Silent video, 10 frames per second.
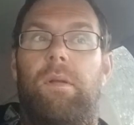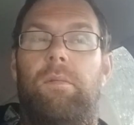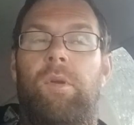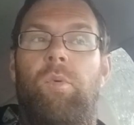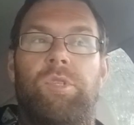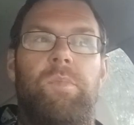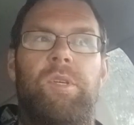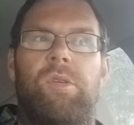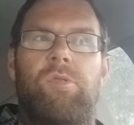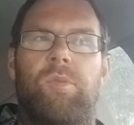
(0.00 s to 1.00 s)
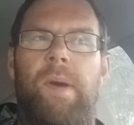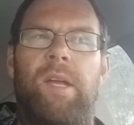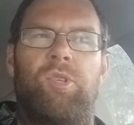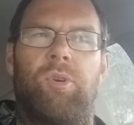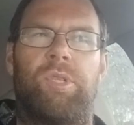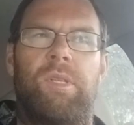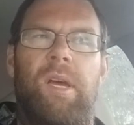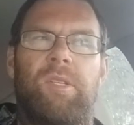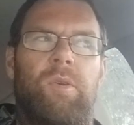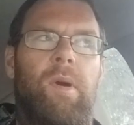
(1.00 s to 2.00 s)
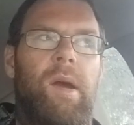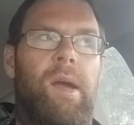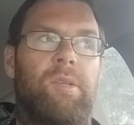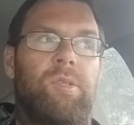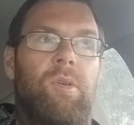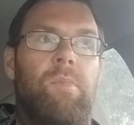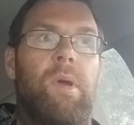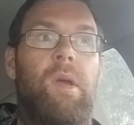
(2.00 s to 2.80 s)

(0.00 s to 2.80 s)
They wanted me to do some hedge cutting there, so I asked them